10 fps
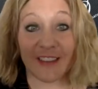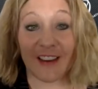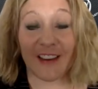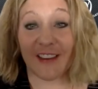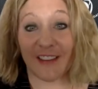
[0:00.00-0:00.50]

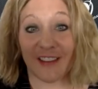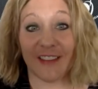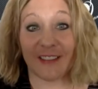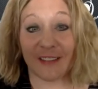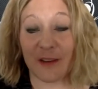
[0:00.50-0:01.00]
Yeah,
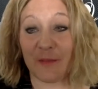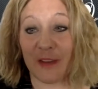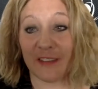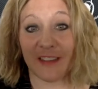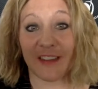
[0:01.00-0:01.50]
it's
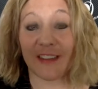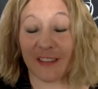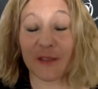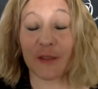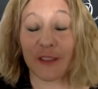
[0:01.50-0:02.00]
amazing.
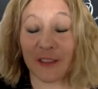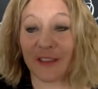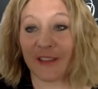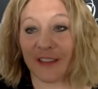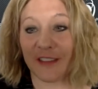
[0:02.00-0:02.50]
It's really
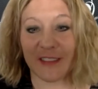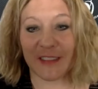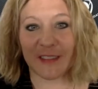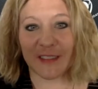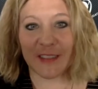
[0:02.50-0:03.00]
good. Lesley
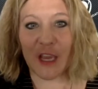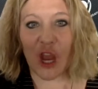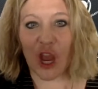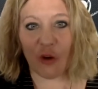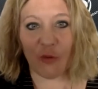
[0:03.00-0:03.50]
is
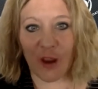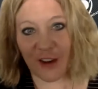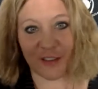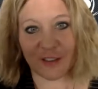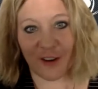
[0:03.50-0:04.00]
a
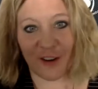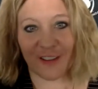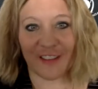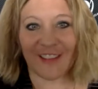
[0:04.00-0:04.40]
rock star.